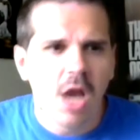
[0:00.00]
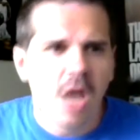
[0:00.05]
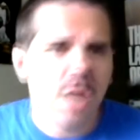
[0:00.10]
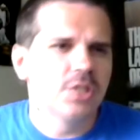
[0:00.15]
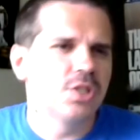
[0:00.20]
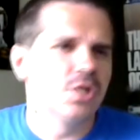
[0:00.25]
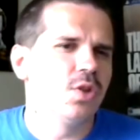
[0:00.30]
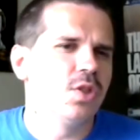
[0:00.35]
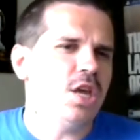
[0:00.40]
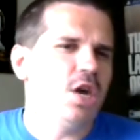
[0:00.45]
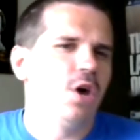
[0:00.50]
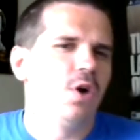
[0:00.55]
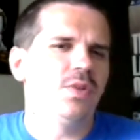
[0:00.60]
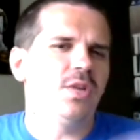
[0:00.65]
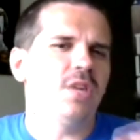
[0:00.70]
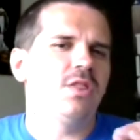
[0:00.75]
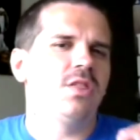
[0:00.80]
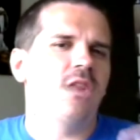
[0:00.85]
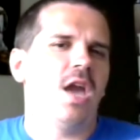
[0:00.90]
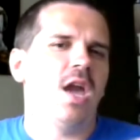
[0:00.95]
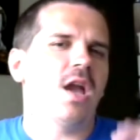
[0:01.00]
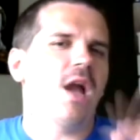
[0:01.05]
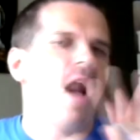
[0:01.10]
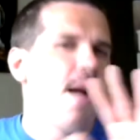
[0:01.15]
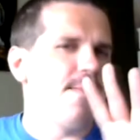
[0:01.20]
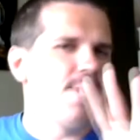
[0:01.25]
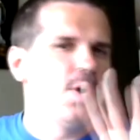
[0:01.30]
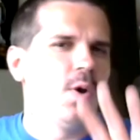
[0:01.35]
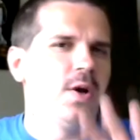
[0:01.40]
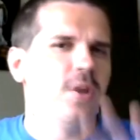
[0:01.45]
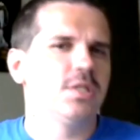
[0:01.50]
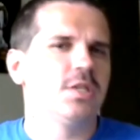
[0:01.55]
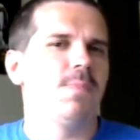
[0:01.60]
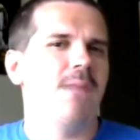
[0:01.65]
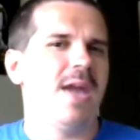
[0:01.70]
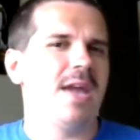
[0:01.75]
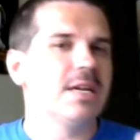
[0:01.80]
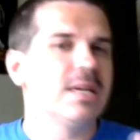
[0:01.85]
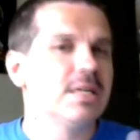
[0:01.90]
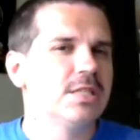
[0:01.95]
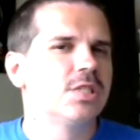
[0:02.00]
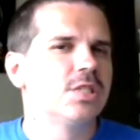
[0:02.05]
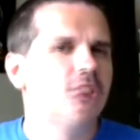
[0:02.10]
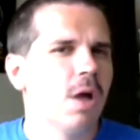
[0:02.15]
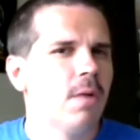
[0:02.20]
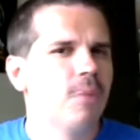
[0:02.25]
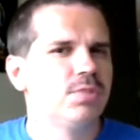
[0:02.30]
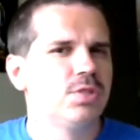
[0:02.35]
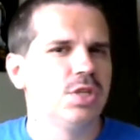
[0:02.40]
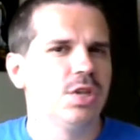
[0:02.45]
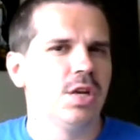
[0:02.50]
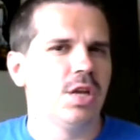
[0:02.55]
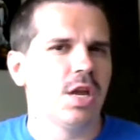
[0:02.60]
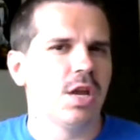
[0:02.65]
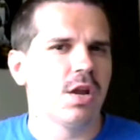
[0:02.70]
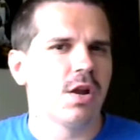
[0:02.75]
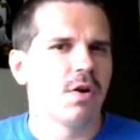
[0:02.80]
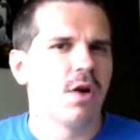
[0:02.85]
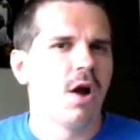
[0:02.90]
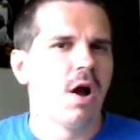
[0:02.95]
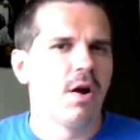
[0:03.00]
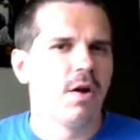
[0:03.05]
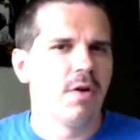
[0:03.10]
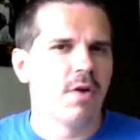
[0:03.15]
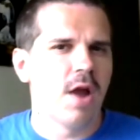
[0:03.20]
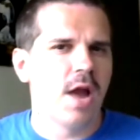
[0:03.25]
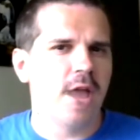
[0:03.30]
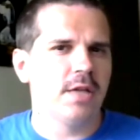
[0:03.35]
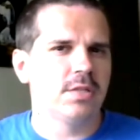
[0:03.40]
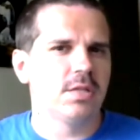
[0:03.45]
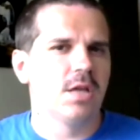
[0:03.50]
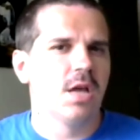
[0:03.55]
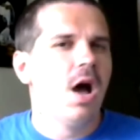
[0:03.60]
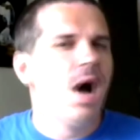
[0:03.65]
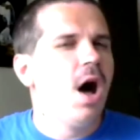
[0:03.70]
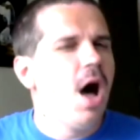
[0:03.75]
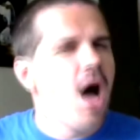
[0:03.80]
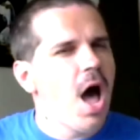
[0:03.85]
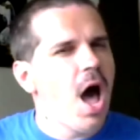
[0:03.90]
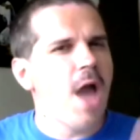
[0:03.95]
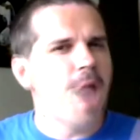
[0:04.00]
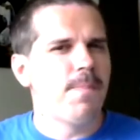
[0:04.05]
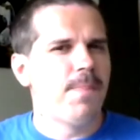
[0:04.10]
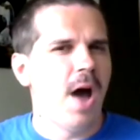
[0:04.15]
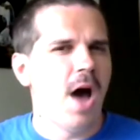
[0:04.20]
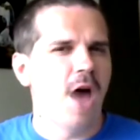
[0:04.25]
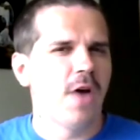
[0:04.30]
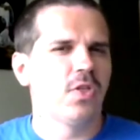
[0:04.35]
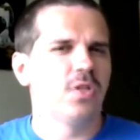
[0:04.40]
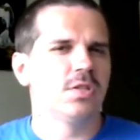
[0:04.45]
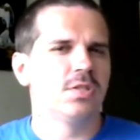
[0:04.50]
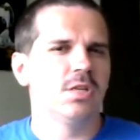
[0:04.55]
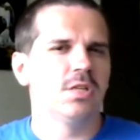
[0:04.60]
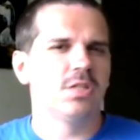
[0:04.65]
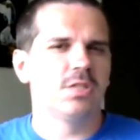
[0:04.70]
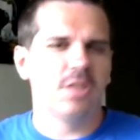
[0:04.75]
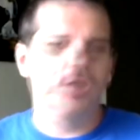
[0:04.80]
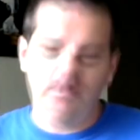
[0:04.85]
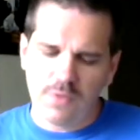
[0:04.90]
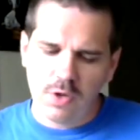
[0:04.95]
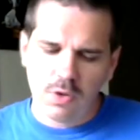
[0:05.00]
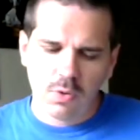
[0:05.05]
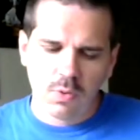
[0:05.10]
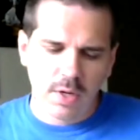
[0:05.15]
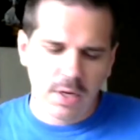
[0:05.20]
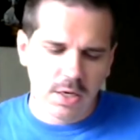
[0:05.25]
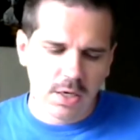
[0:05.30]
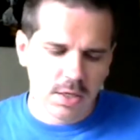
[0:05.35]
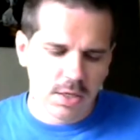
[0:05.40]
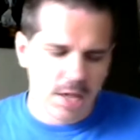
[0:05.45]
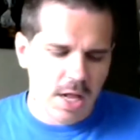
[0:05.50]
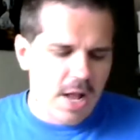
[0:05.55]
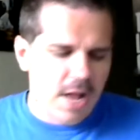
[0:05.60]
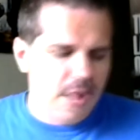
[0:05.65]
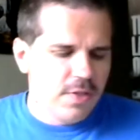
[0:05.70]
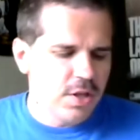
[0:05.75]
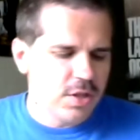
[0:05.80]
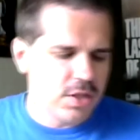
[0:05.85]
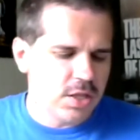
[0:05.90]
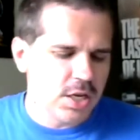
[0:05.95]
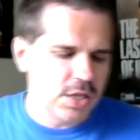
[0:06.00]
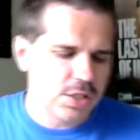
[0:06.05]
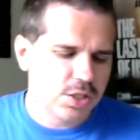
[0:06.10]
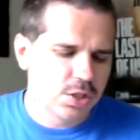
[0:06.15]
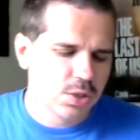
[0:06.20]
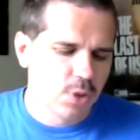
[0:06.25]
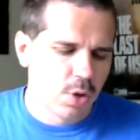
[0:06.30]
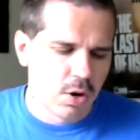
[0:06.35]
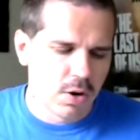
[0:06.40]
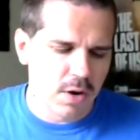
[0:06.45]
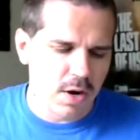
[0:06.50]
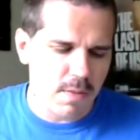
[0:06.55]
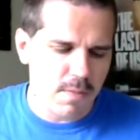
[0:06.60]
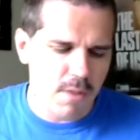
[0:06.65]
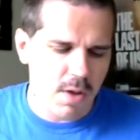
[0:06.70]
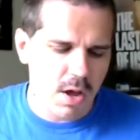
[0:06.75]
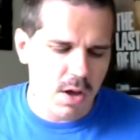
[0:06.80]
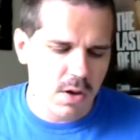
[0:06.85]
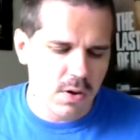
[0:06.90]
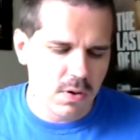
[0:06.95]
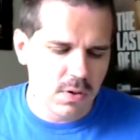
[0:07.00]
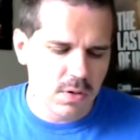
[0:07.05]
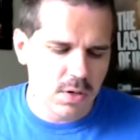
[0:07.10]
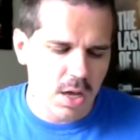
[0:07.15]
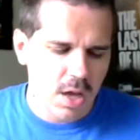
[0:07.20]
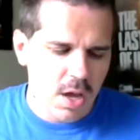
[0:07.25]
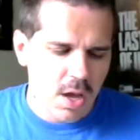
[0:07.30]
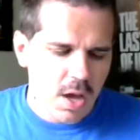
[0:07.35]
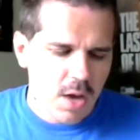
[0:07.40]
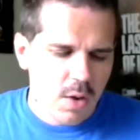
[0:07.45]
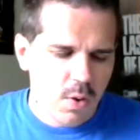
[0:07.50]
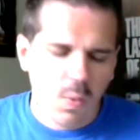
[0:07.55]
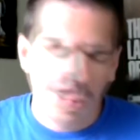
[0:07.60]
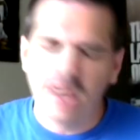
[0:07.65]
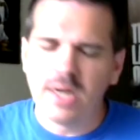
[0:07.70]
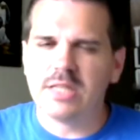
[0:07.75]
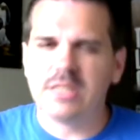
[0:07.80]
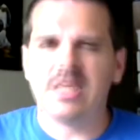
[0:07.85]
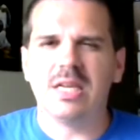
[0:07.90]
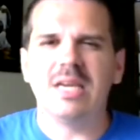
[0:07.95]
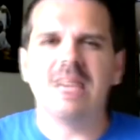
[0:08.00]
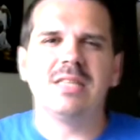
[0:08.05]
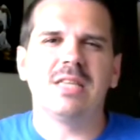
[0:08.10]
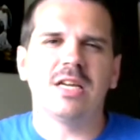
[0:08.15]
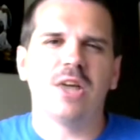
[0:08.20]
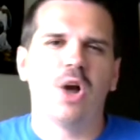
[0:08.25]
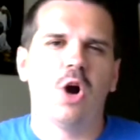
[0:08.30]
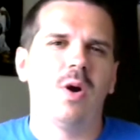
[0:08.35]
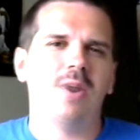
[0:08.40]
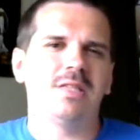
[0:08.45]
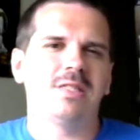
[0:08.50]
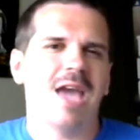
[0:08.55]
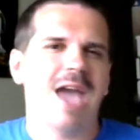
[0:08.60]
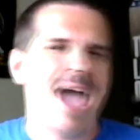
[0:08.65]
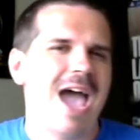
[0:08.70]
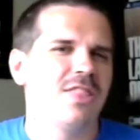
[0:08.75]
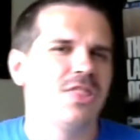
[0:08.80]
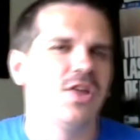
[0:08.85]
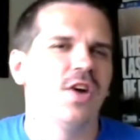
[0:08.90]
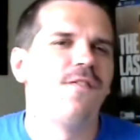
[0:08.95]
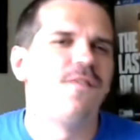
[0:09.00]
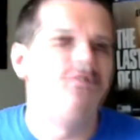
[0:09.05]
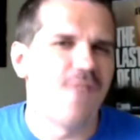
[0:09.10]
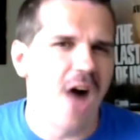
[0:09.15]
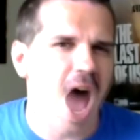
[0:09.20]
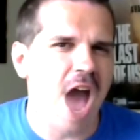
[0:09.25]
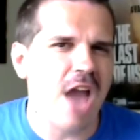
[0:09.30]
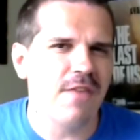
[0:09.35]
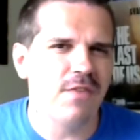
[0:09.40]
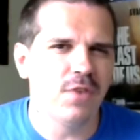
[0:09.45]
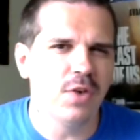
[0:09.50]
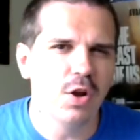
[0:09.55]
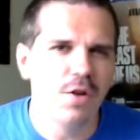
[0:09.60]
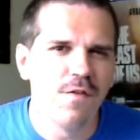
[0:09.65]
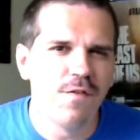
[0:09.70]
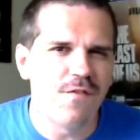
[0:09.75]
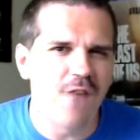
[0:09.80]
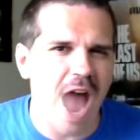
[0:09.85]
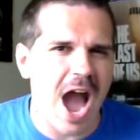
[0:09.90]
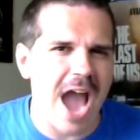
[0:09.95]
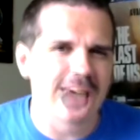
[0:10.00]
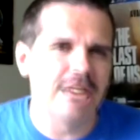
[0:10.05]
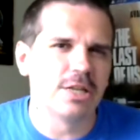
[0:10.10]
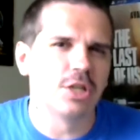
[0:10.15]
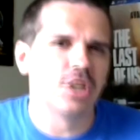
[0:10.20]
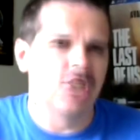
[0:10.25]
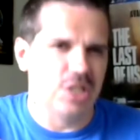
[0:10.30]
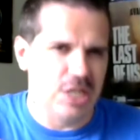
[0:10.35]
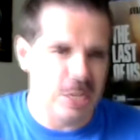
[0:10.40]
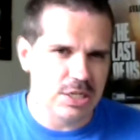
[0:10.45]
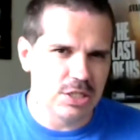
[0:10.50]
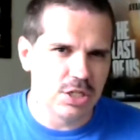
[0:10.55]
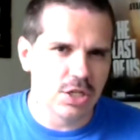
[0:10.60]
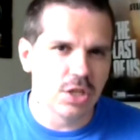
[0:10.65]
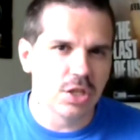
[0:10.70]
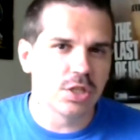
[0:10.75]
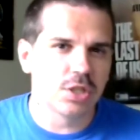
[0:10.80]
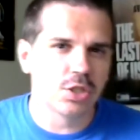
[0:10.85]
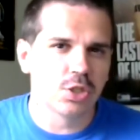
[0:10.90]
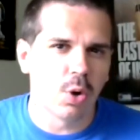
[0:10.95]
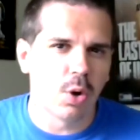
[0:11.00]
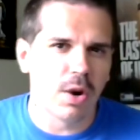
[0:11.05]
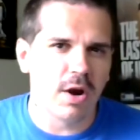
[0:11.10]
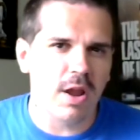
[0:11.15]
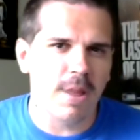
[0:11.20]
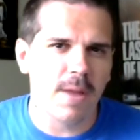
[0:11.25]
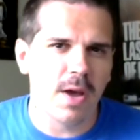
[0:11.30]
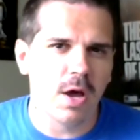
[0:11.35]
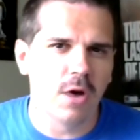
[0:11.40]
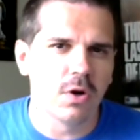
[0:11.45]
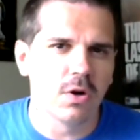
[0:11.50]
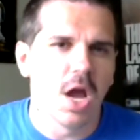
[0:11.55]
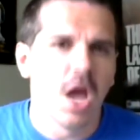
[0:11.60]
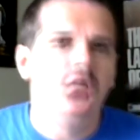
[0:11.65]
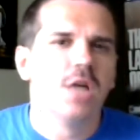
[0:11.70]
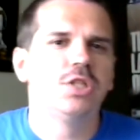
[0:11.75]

So the only thing, I'm going to make an assumption here, alright, a hypothesis if you will, that this story mode, what is it? Is it going to add the 5 new fighters into the story mode?